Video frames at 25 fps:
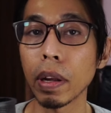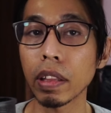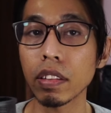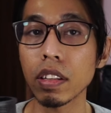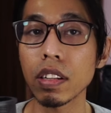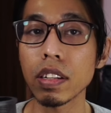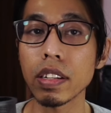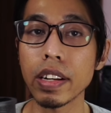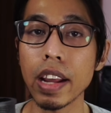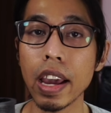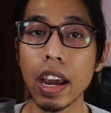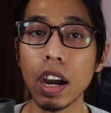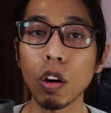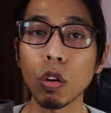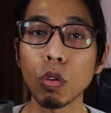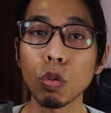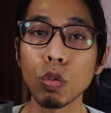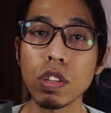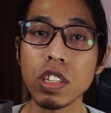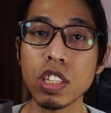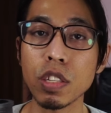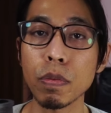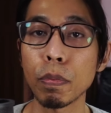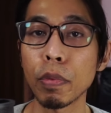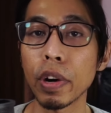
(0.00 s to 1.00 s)
button that
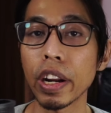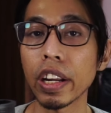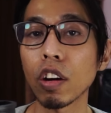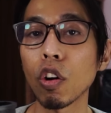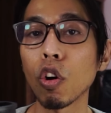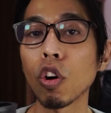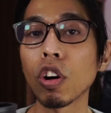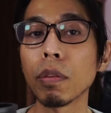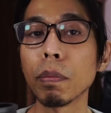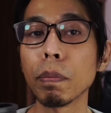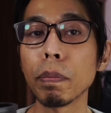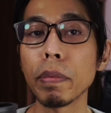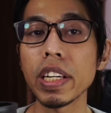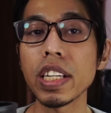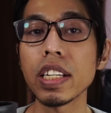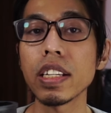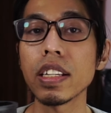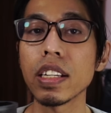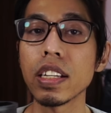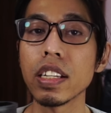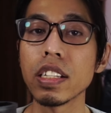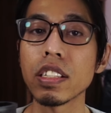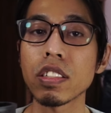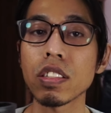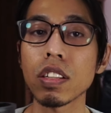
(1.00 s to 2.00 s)
always break on
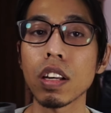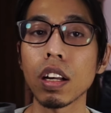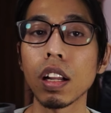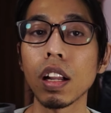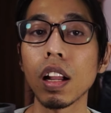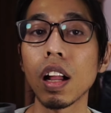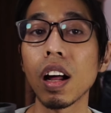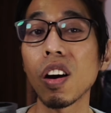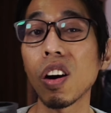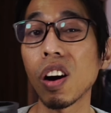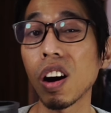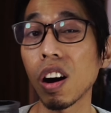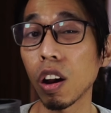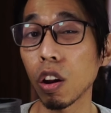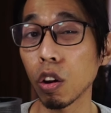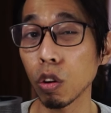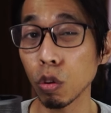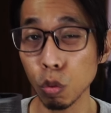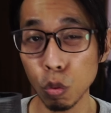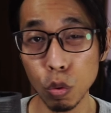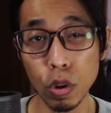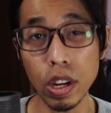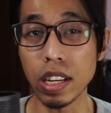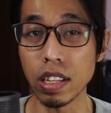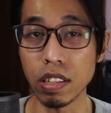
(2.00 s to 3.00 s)
me is
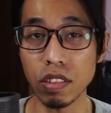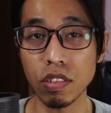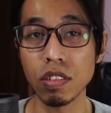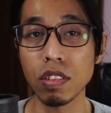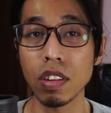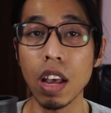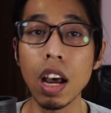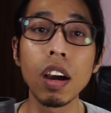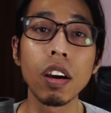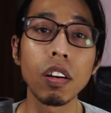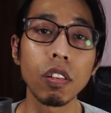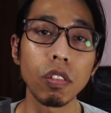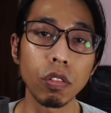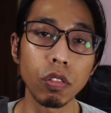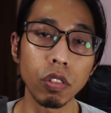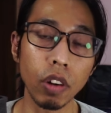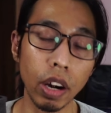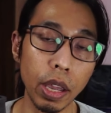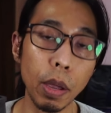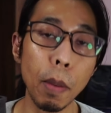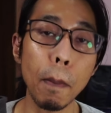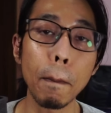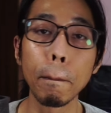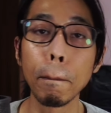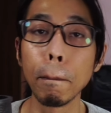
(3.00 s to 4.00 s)
always
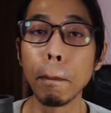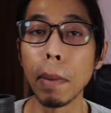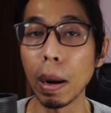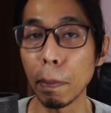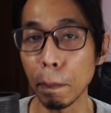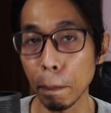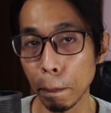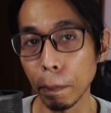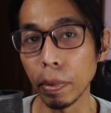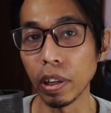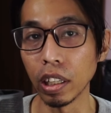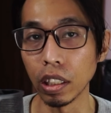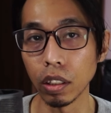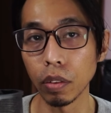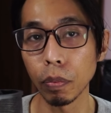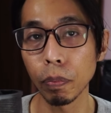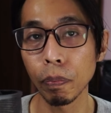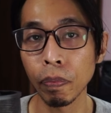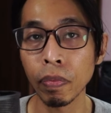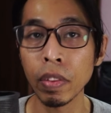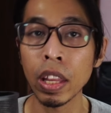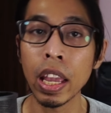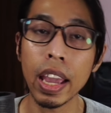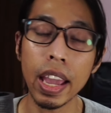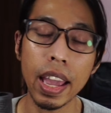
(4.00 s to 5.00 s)
right bumper.
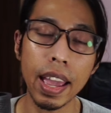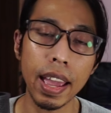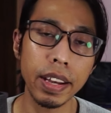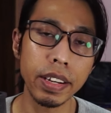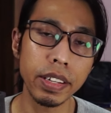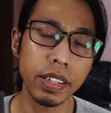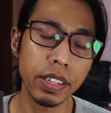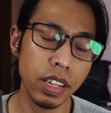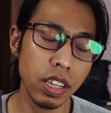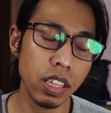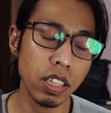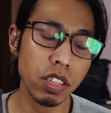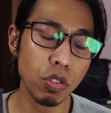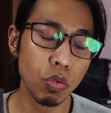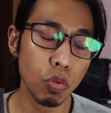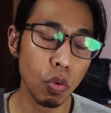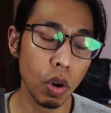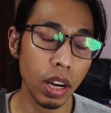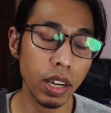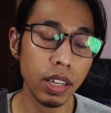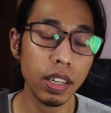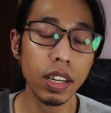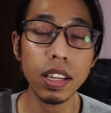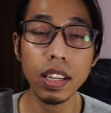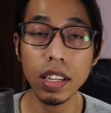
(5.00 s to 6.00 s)
And this
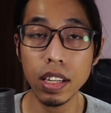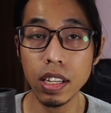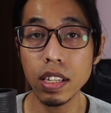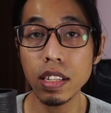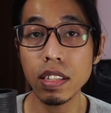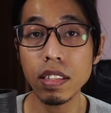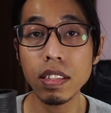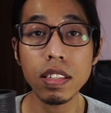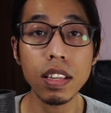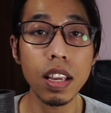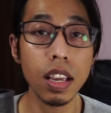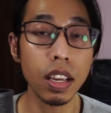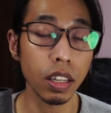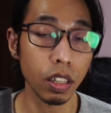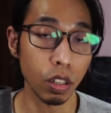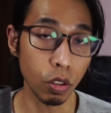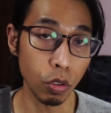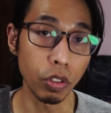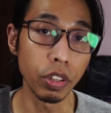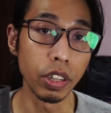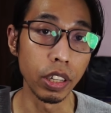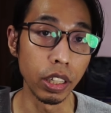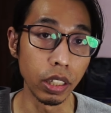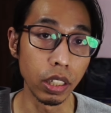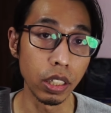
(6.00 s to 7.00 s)
one is
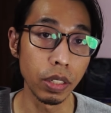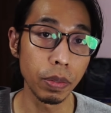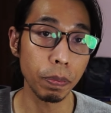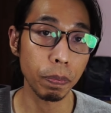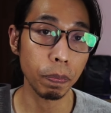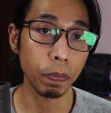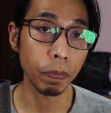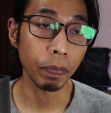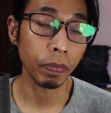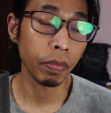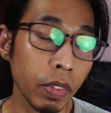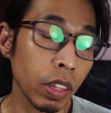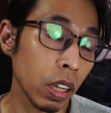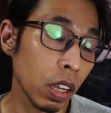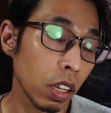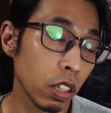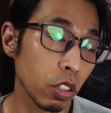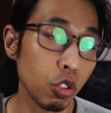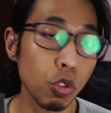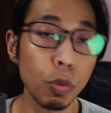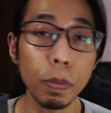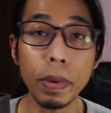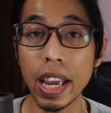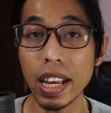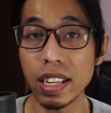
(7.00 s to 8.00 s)
included.
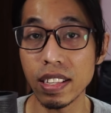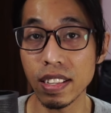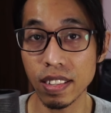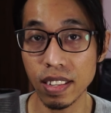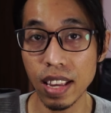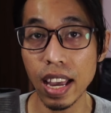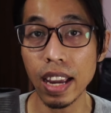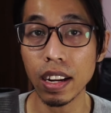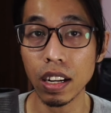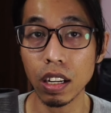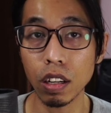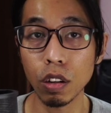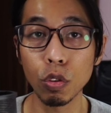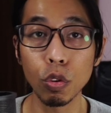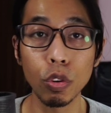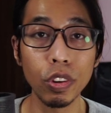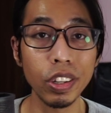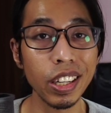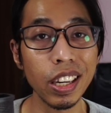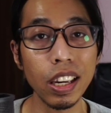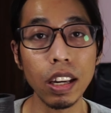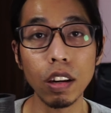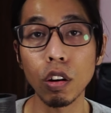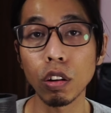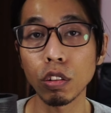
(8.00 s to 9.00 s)
To be exact,
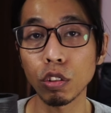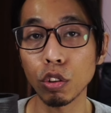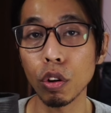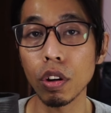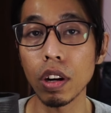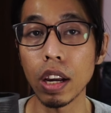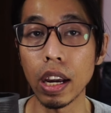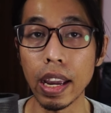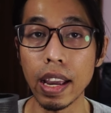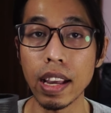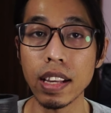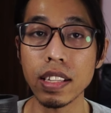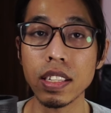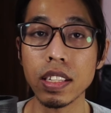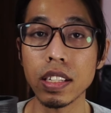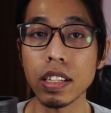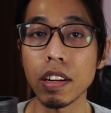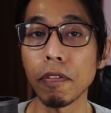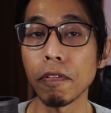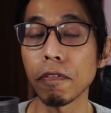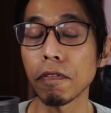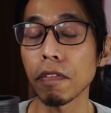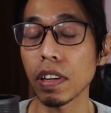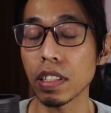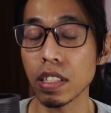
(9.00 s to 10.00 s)
Gulikit controller has
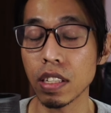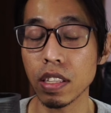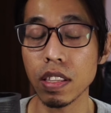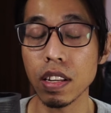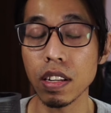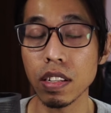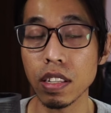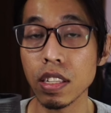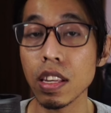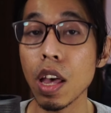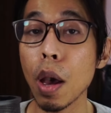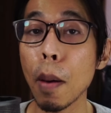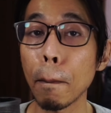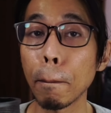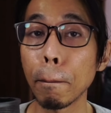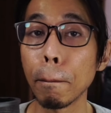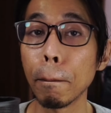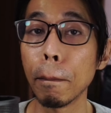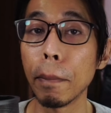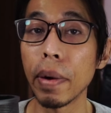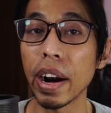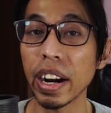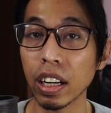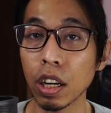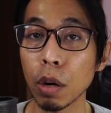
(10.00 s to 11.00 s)
the fastest
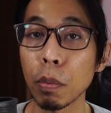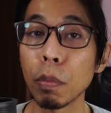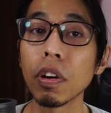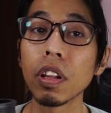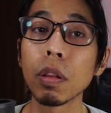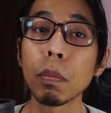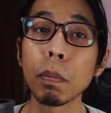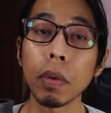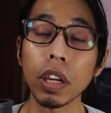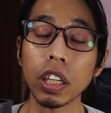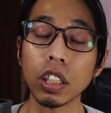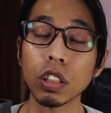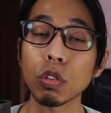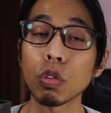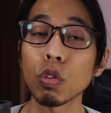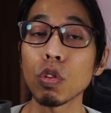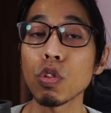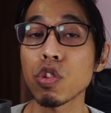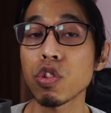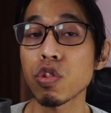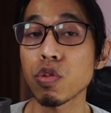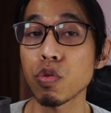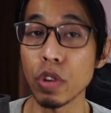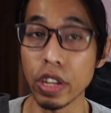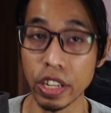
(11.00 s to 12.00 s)
breakable
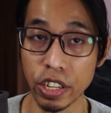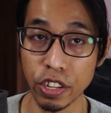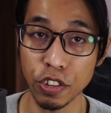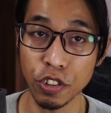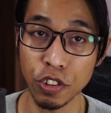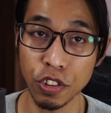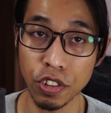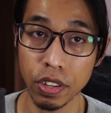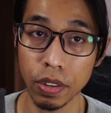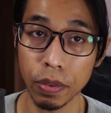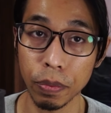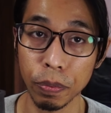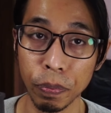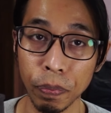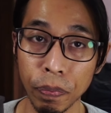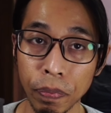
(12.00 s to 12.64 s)
micro switch.